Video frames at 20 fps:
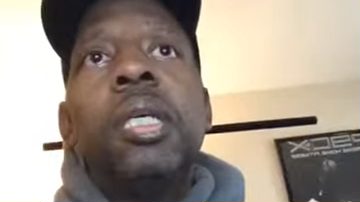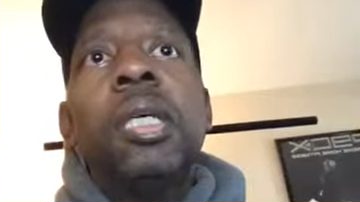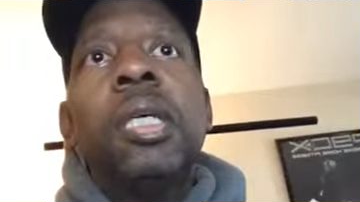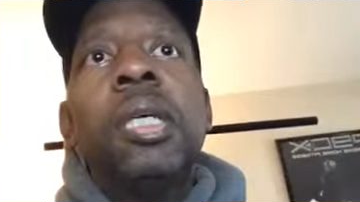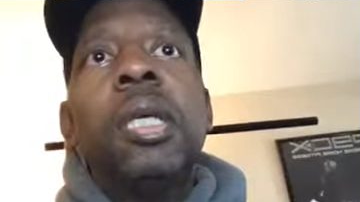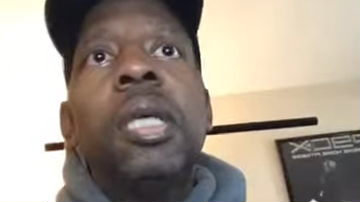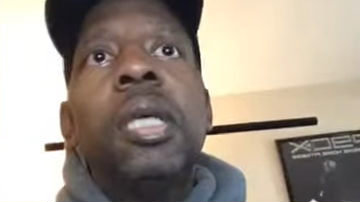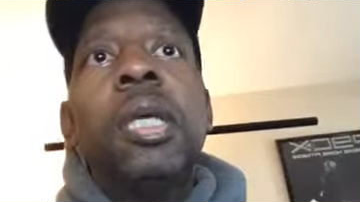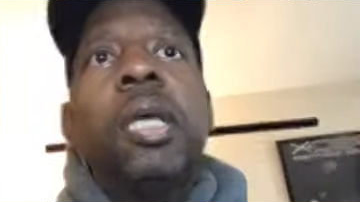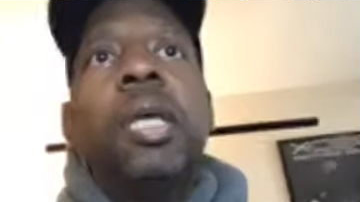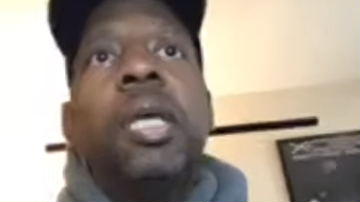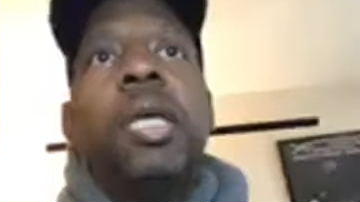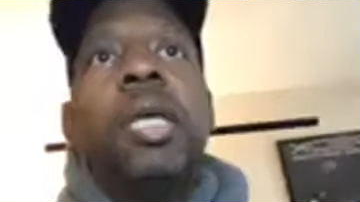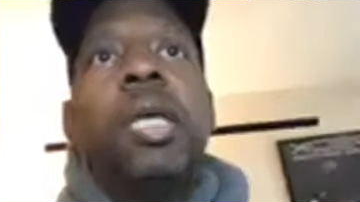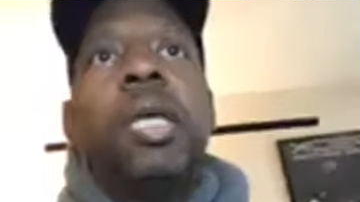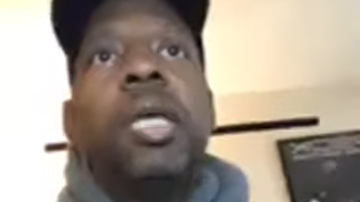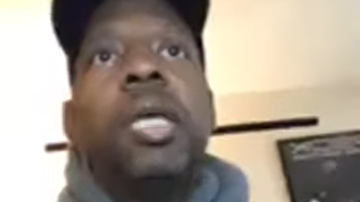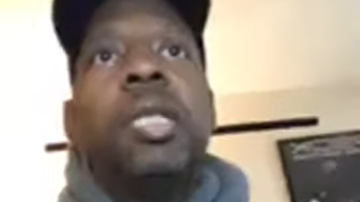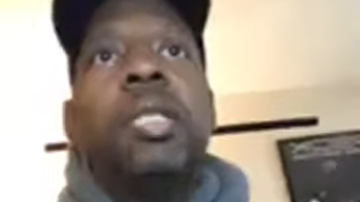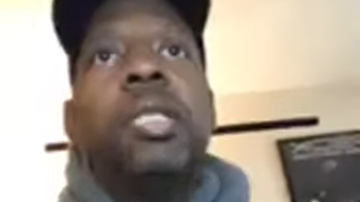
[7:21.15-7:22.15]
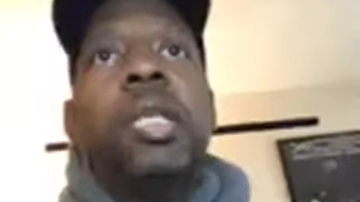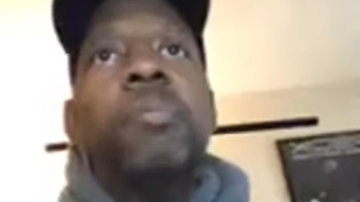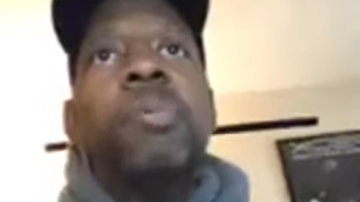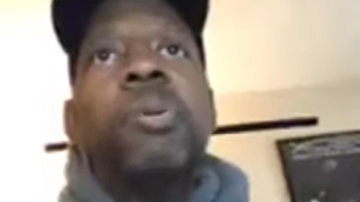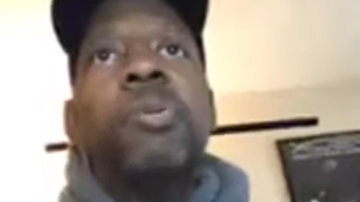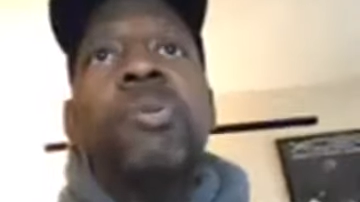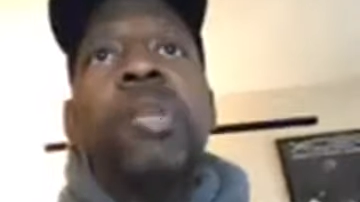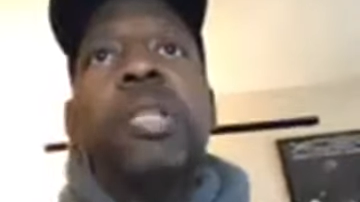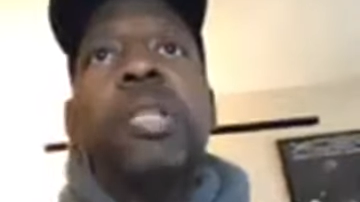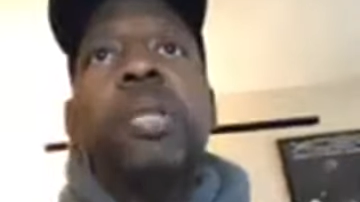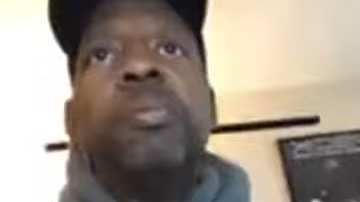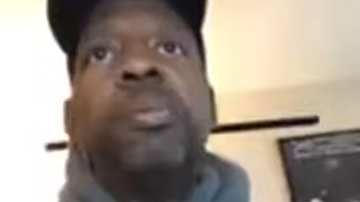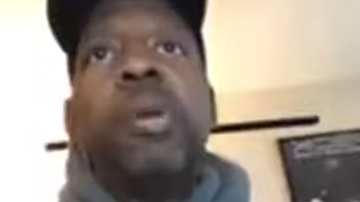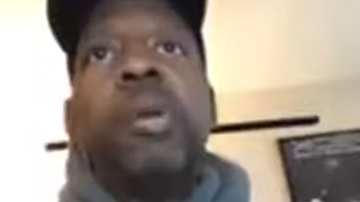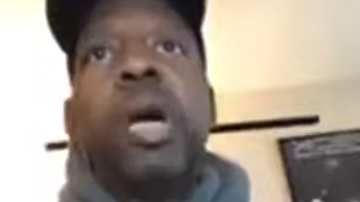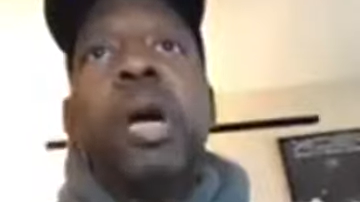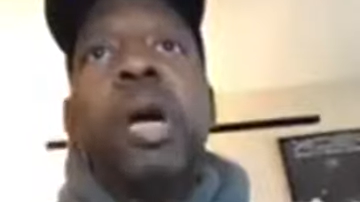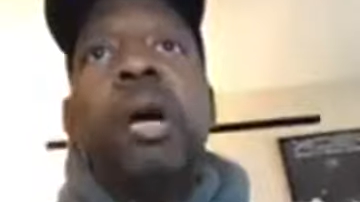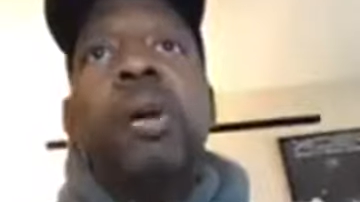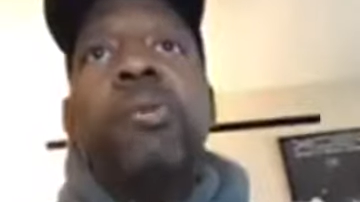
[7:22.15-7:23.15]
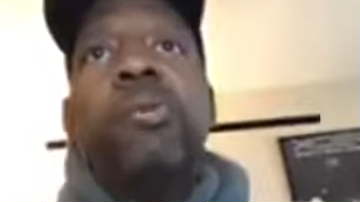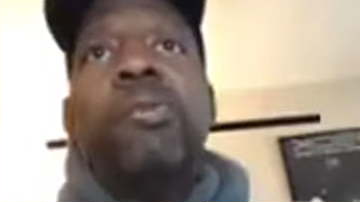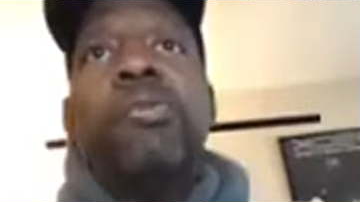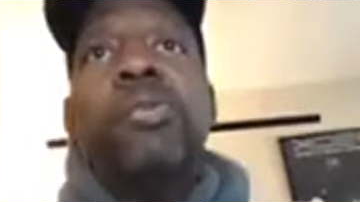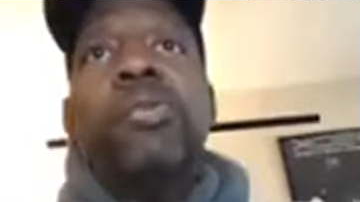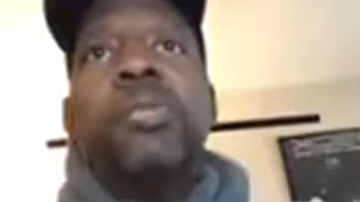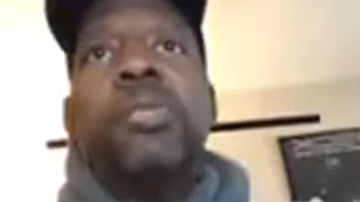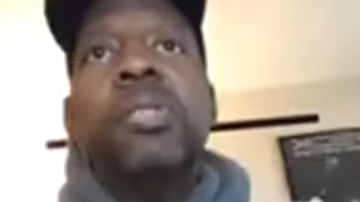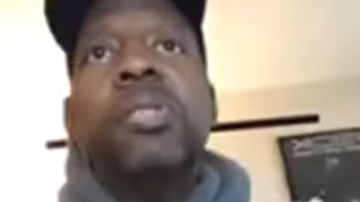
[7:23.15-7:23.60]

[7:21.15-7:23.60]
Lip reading: is, let me read them off.